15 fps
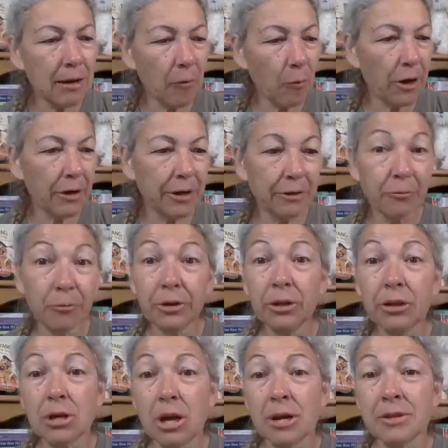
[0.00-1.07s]
where it
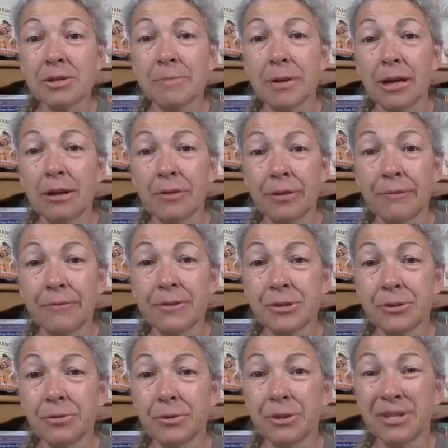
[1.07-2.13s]
really talks about the
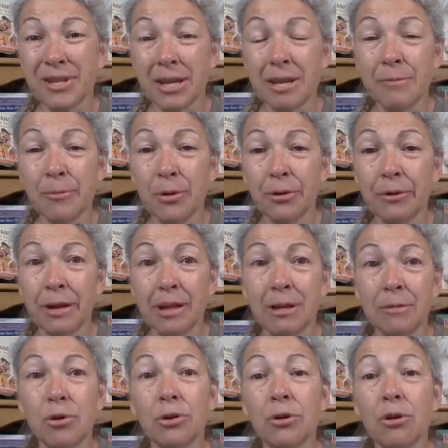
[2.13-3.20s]
physical exam on your
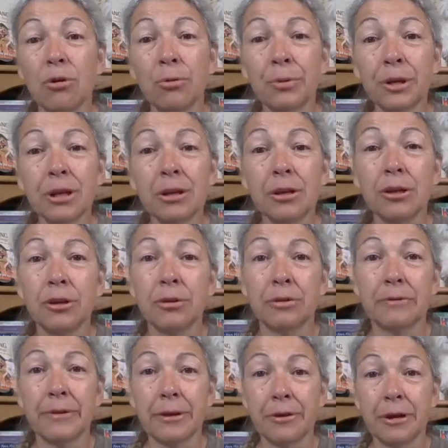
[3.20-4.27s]
animal and holding your
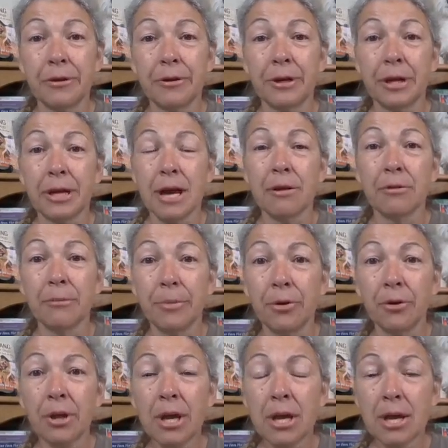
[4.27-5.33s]
veterinarian
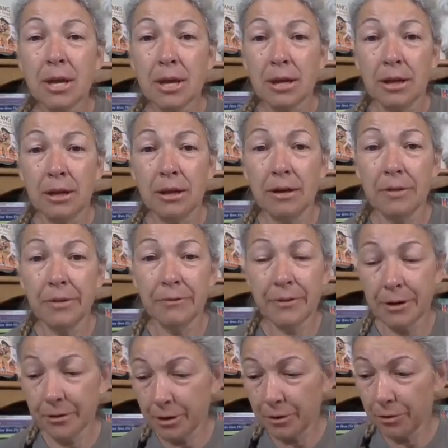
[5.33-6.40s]
accountable. The
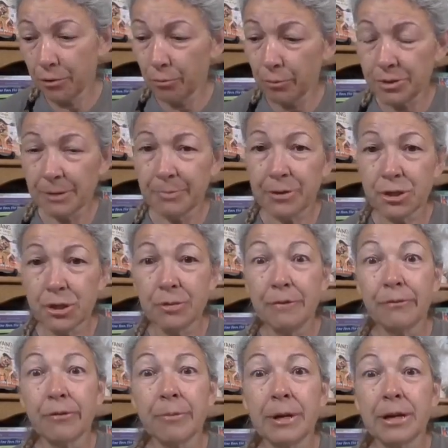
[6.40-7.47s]
veterinarian who was up the
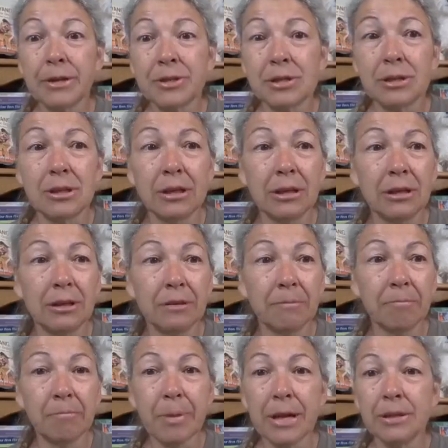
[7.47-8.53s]
street from us
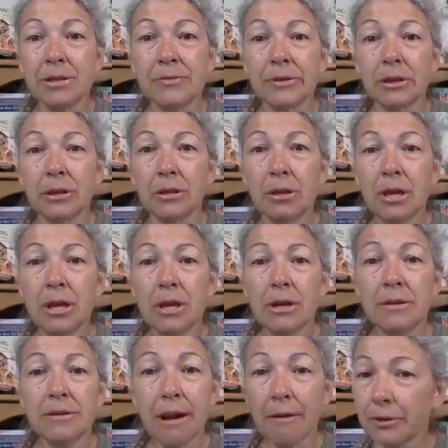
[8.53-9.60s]
in Pennsville
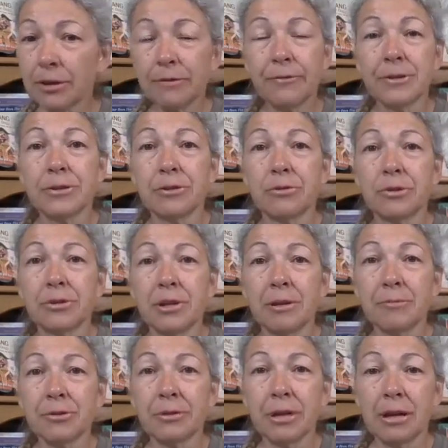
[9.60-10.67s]
never did physical
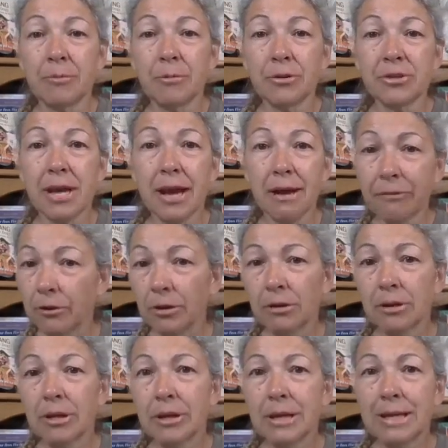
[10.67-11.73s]
exams on animals, ever.
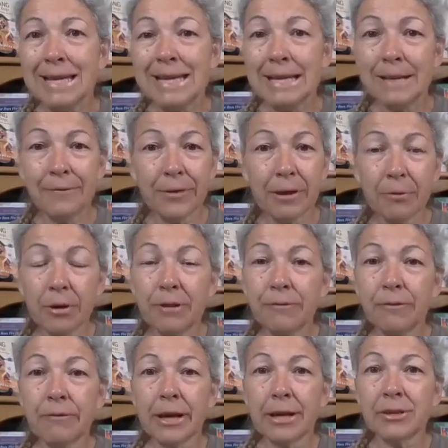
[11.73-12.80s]
If they were in
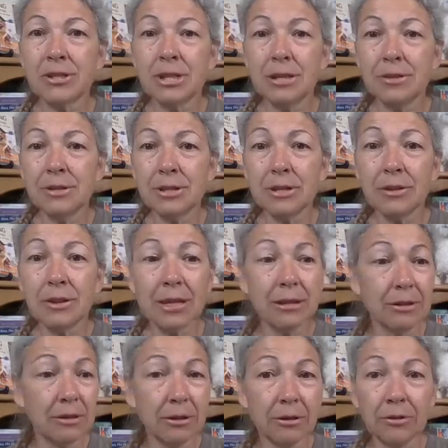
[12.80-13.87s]
for vaccines,
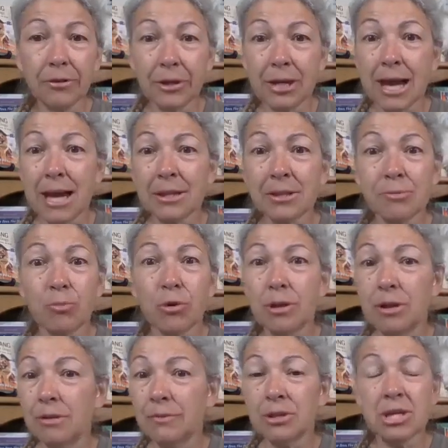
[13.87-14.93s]
the cats
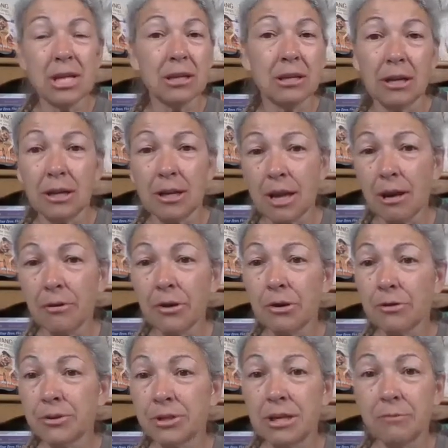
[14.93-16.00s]
weren't even taken out of
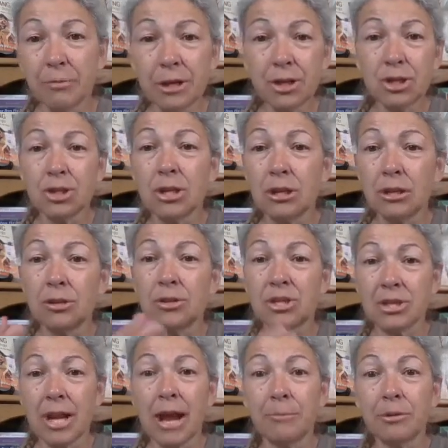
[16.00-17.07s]
carriers. He reached in,
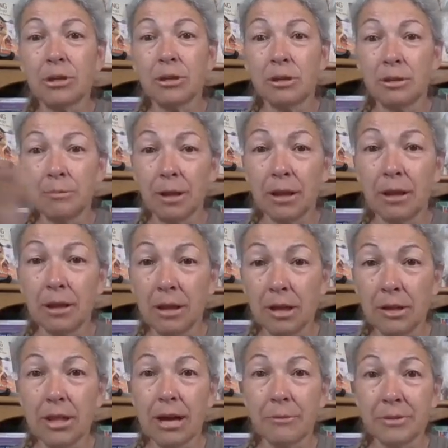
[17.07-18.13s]
stabbed them,
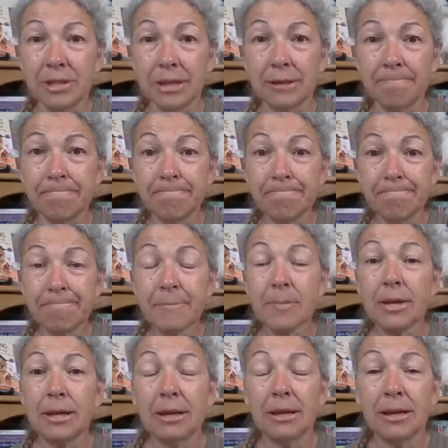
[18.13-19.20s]
and that was it.
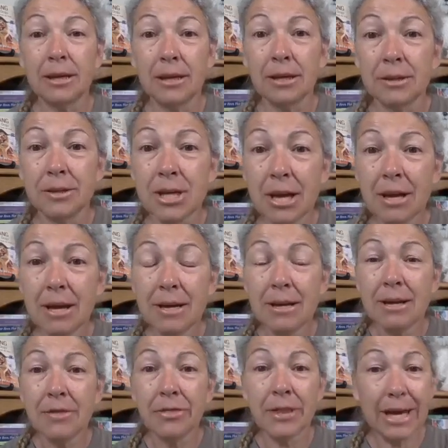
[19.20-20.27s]
And
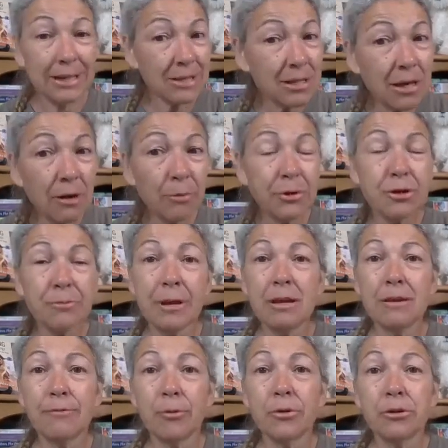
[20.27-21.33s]
that's not what you're
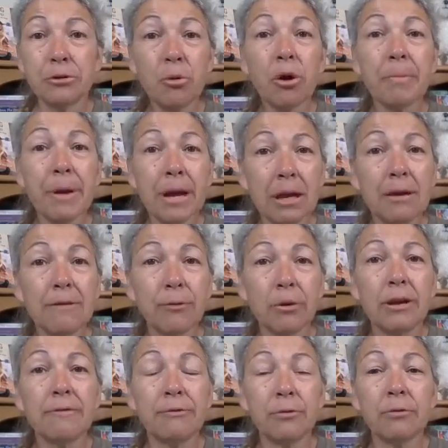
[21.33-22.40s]
paying for. You are paying for
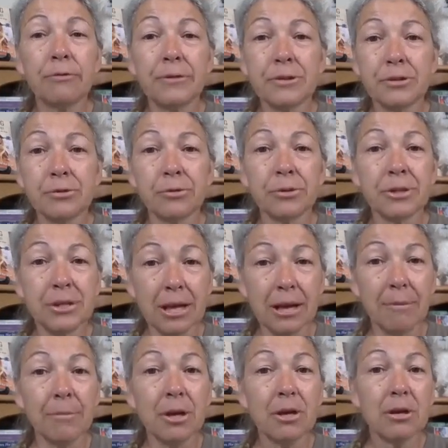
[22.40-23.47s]
a full physical
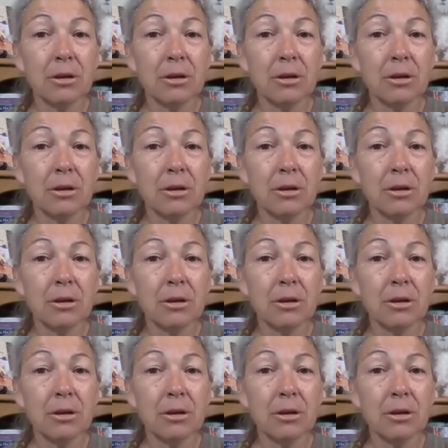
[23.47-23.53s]
exam,